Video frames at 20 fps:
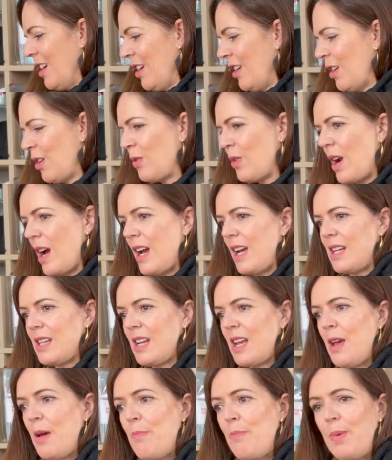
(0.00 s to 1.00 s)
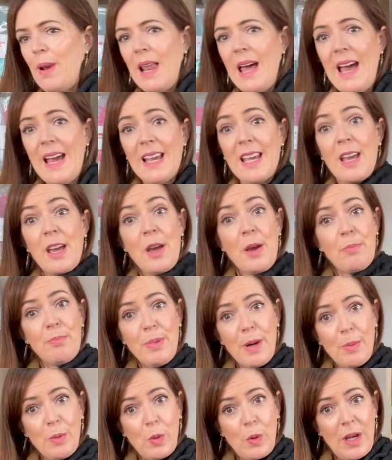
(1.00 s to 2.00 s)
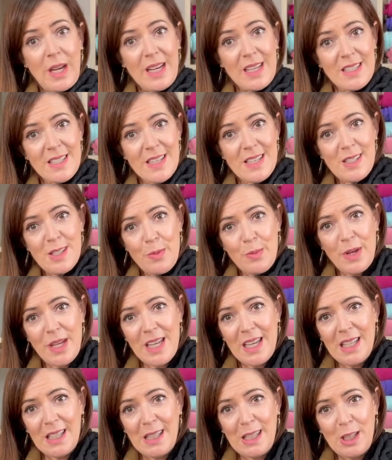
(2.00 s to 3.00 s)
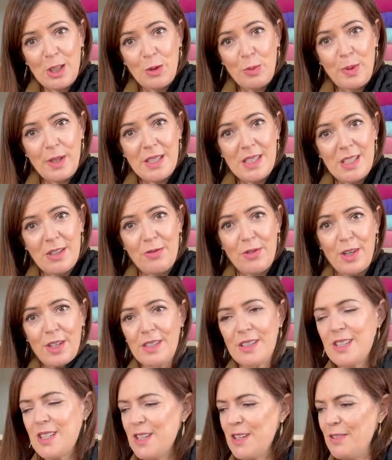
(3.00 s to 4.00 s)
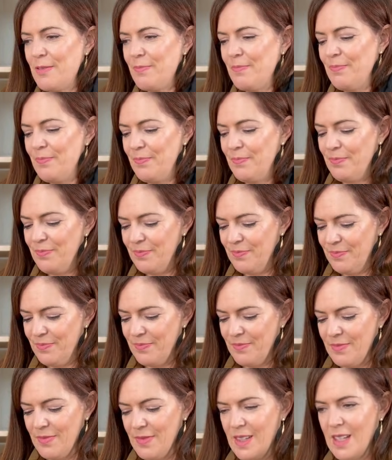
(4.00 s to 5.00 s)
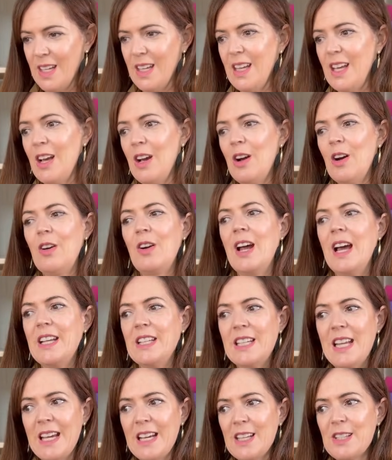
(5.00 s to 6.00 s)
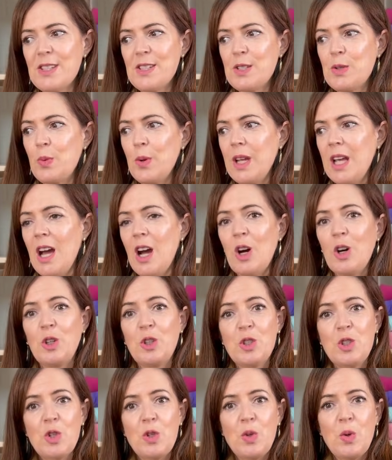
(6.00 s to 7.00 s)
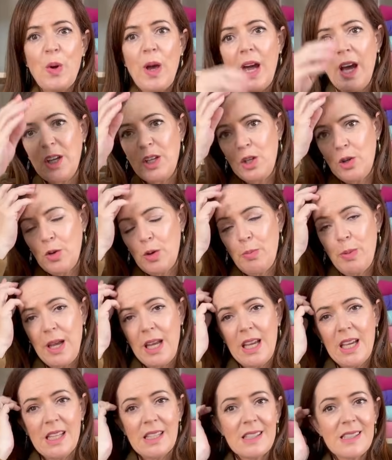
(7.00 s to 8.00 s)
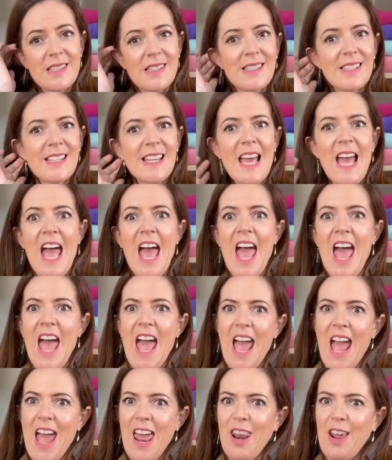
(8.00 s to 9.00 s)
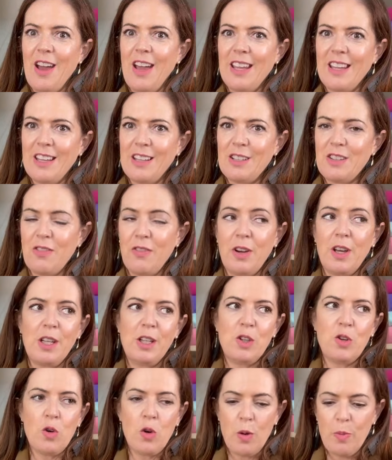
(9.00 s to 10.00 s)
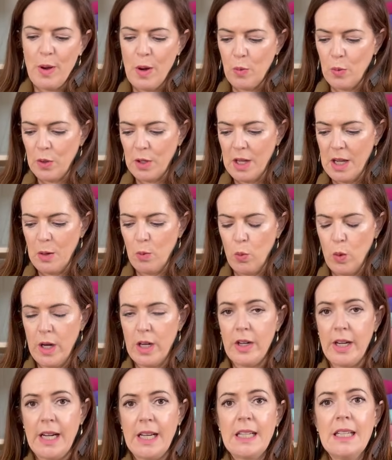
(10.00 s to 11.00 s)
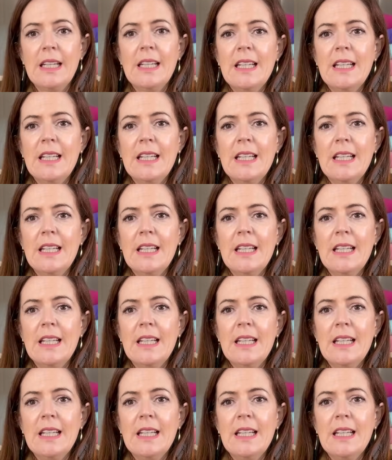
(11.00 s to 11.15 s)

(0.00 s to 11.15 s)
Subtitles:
All right, black bubble knit, something a little bit different. All right, next we are on to our Europeans, and I get to finally talk about what I'm wearing.